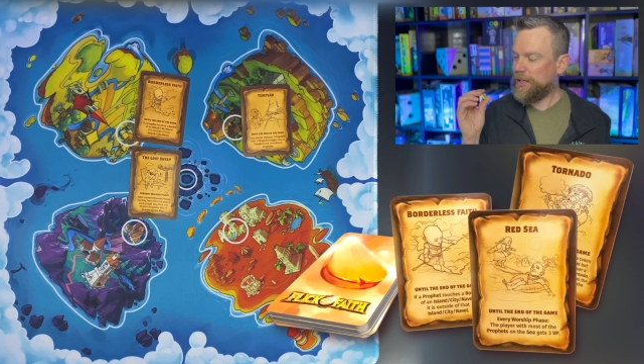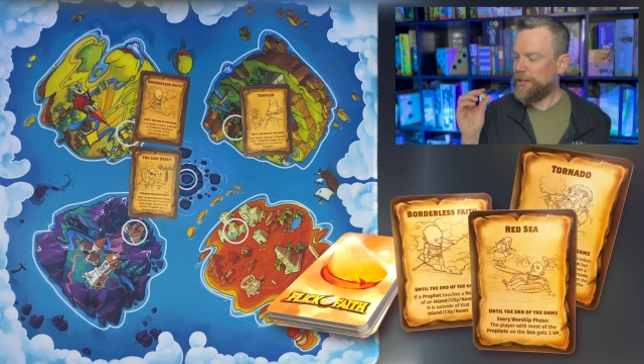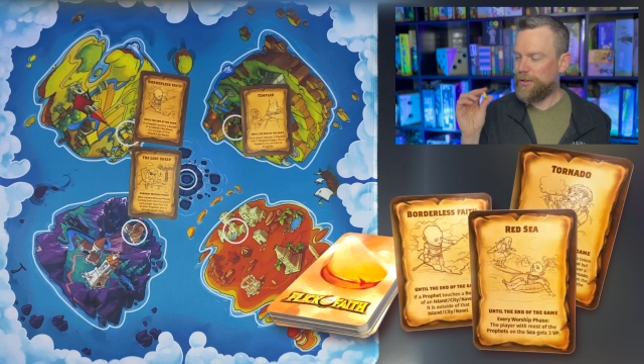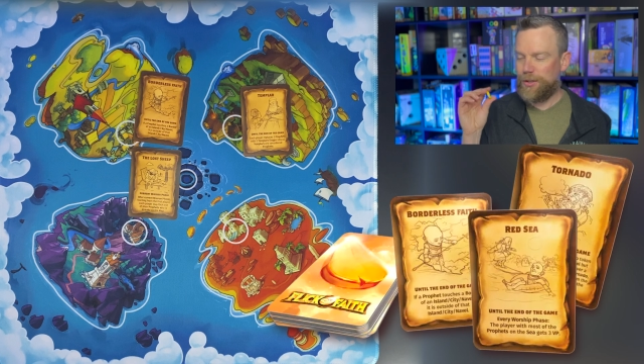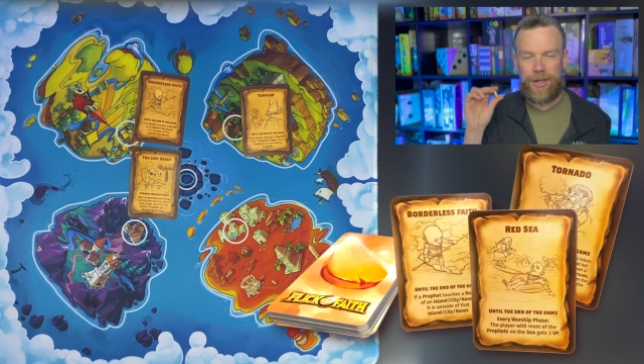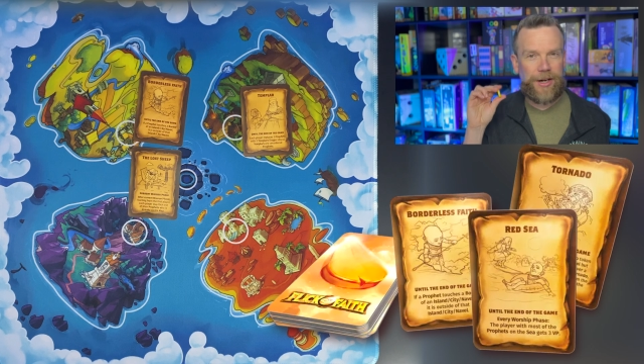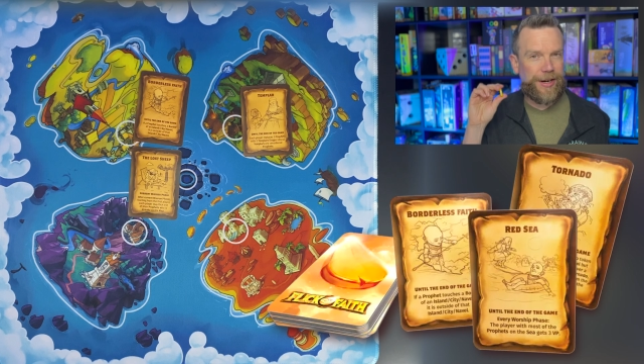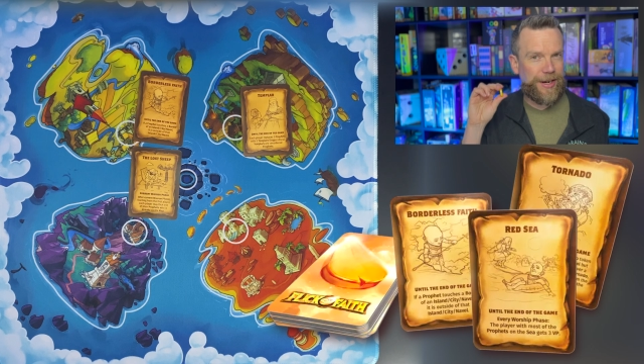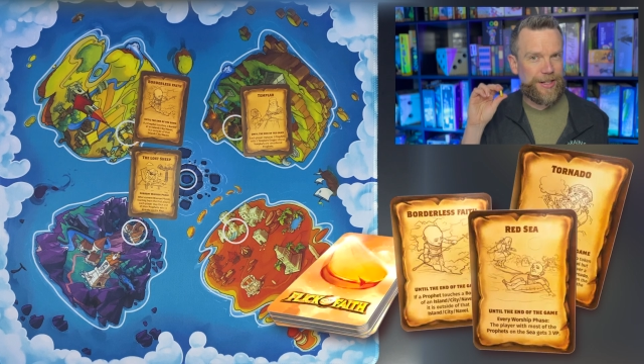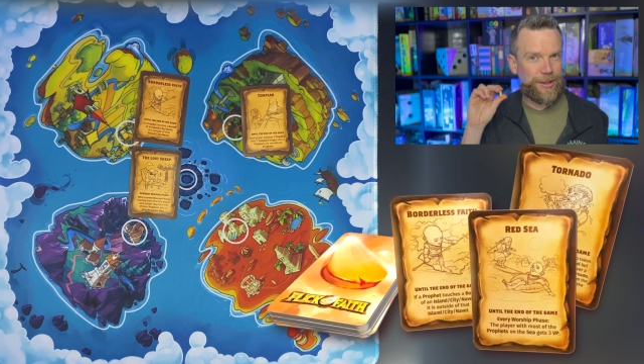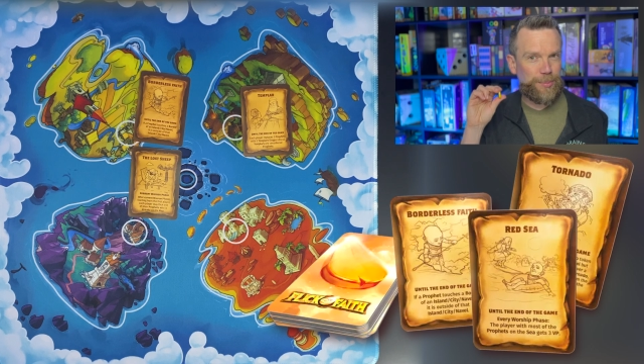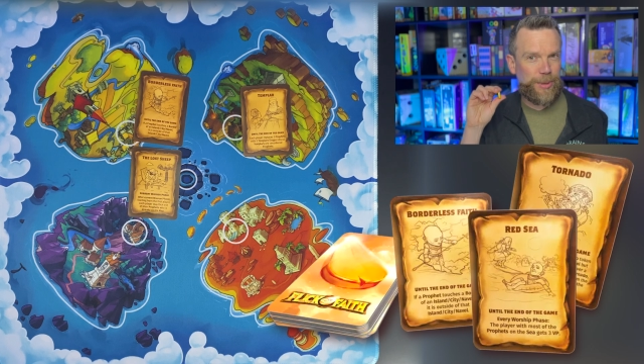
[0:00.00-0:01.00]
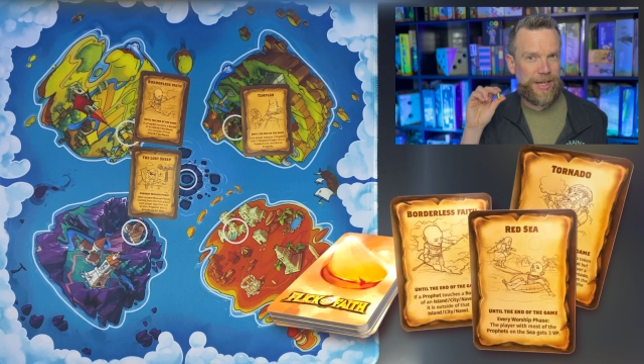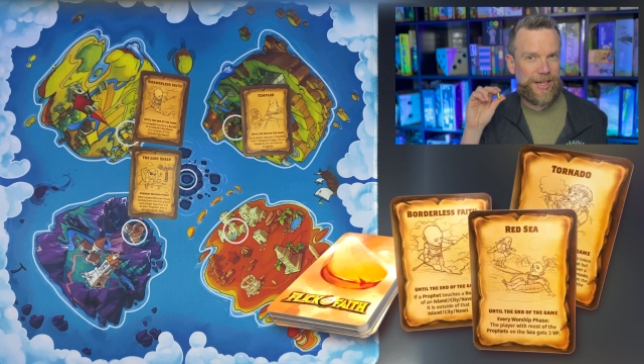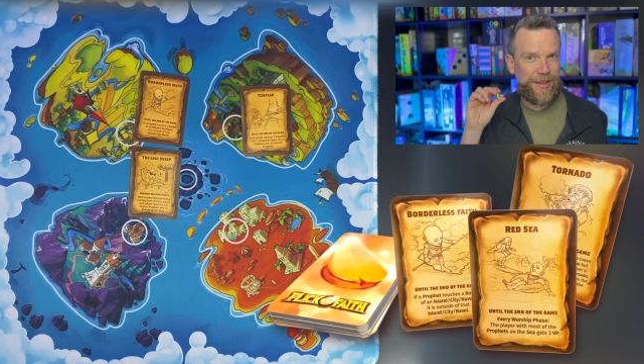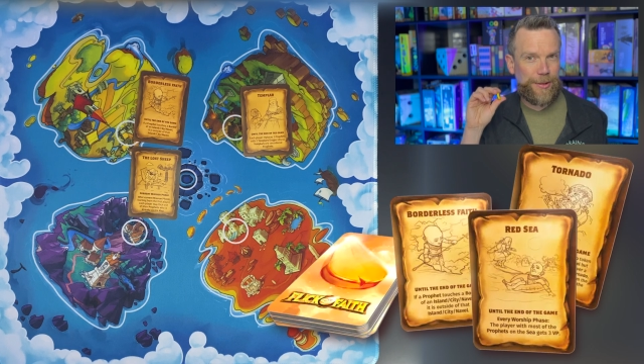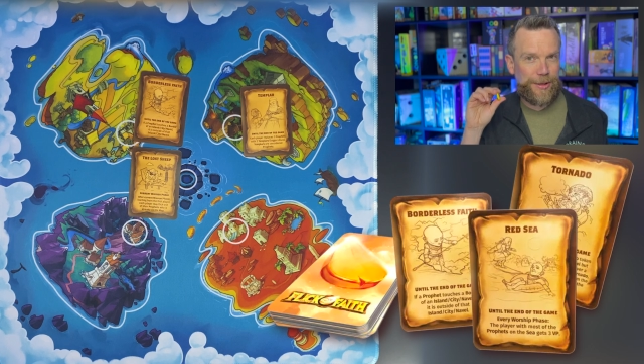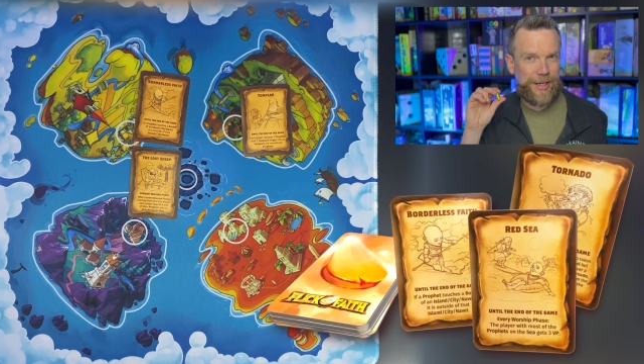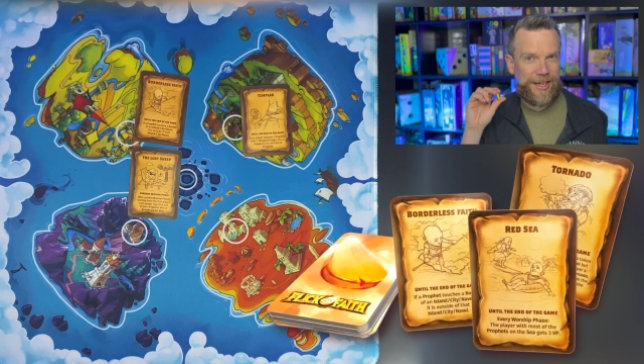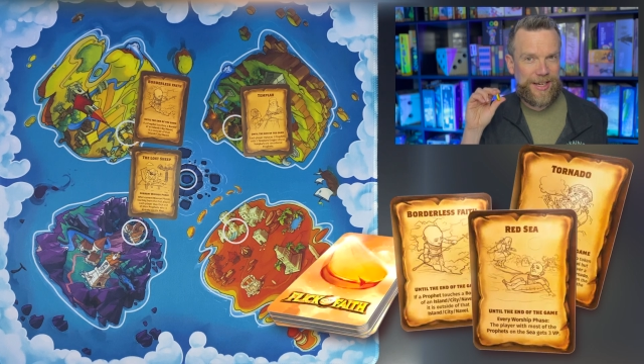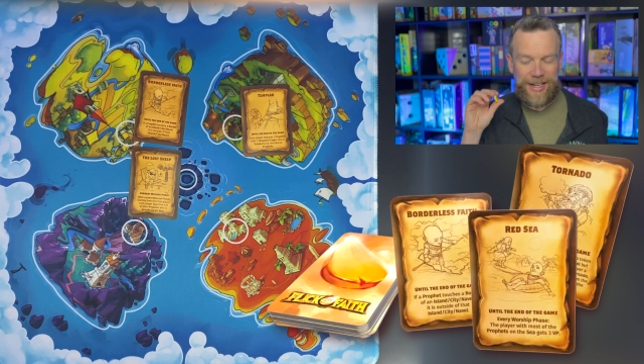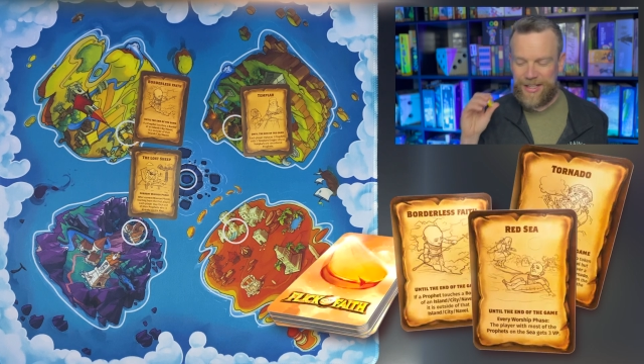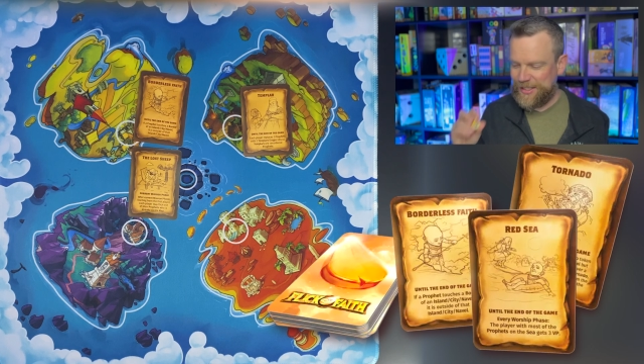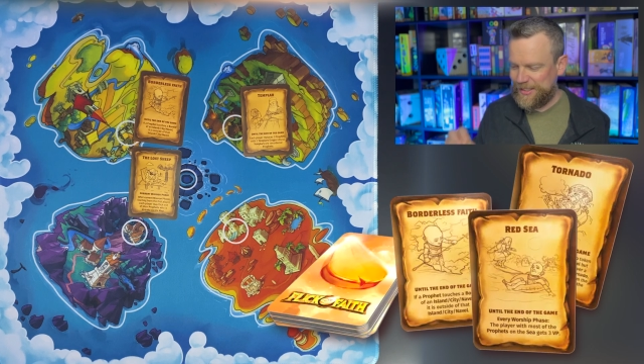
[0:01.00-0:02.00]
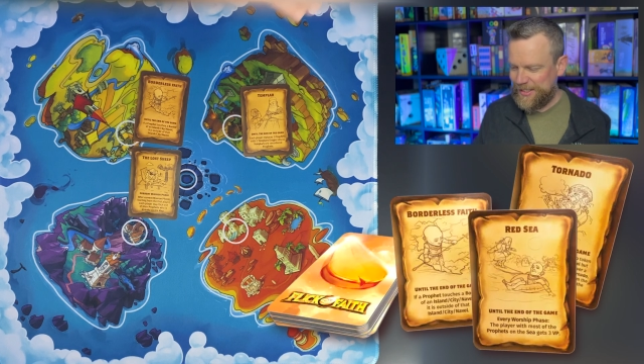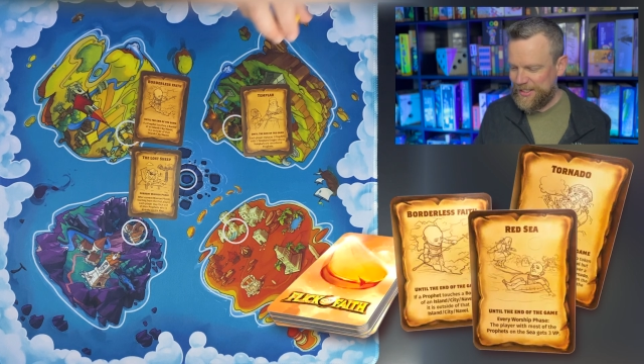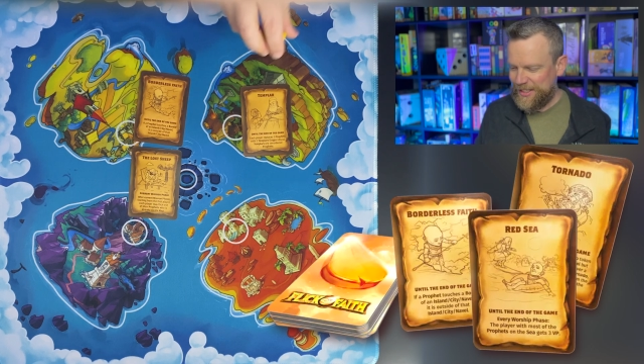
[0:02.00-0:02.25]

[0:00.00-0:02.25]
They're not as big and thick as